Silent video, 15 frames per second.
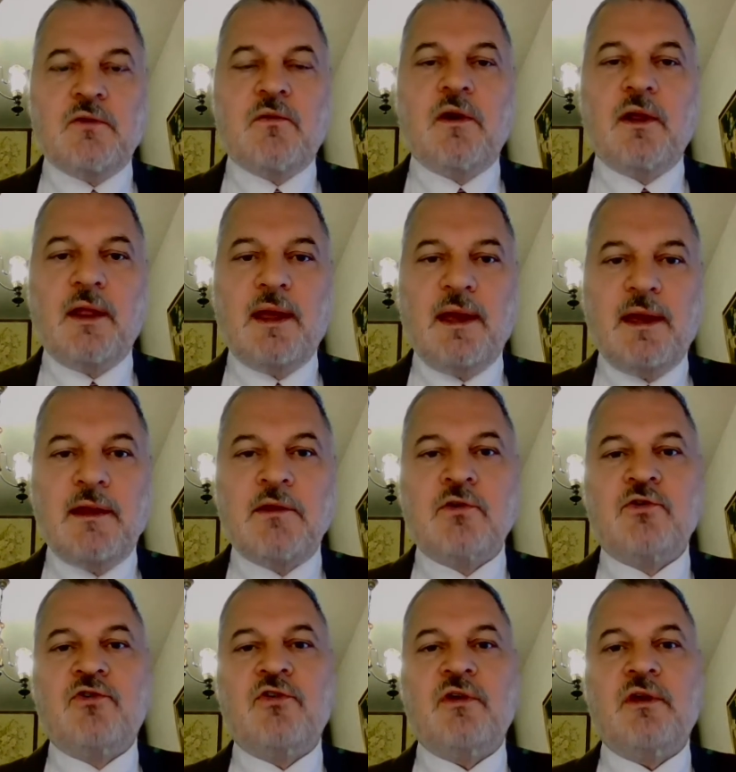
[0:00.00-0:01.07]
Well,
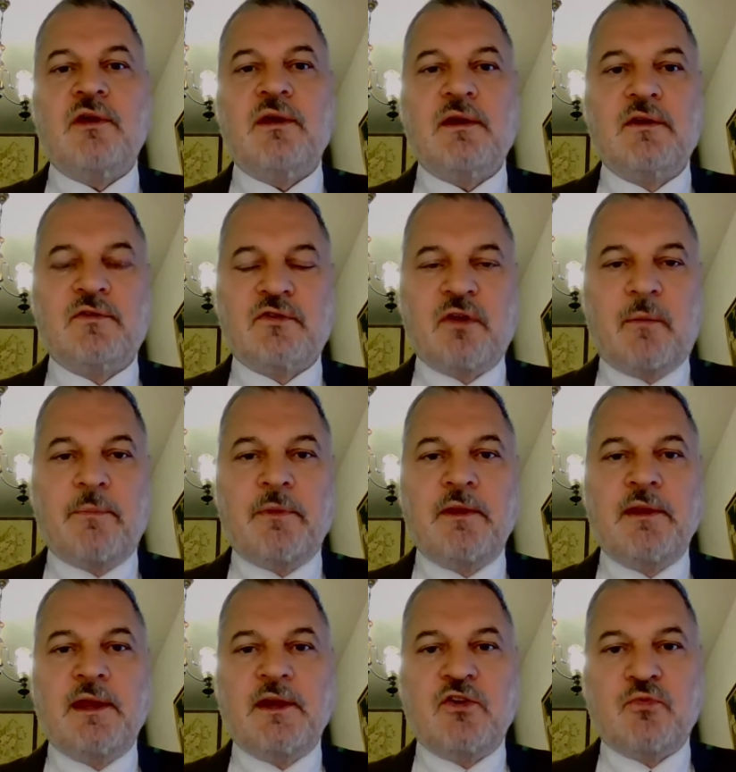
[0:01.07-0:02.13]
energy is
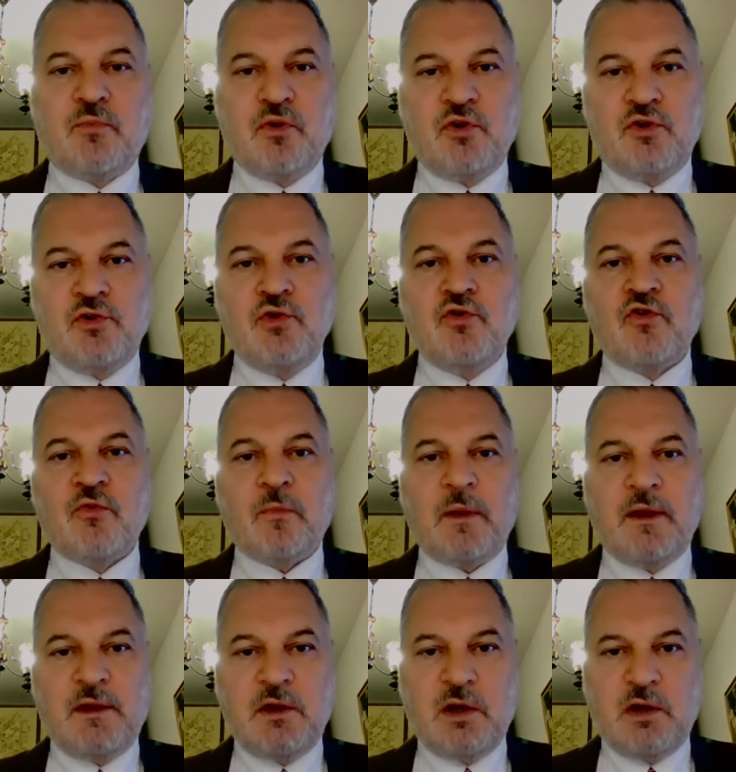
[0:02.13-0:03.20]
something that is produced
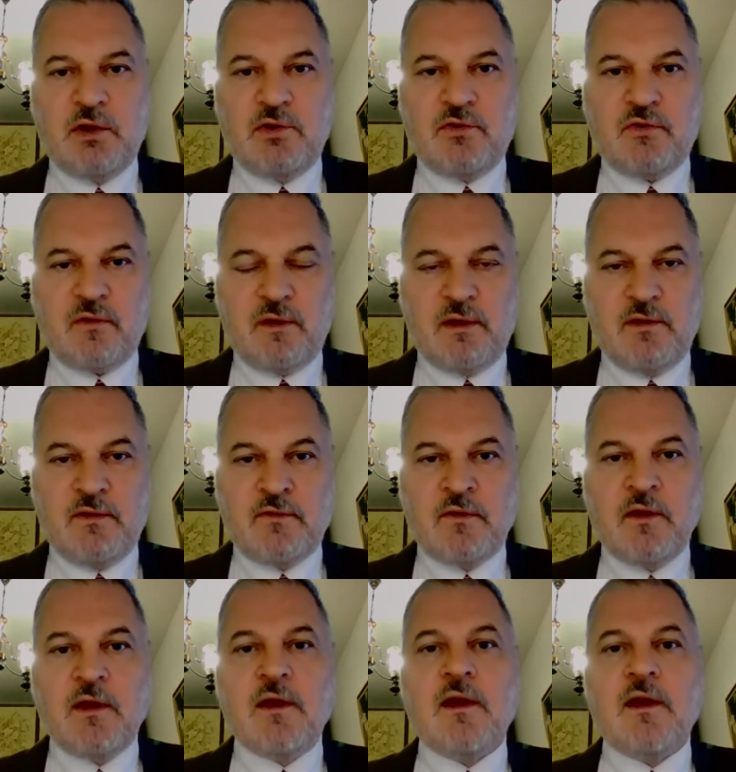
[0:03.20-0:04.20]
by countries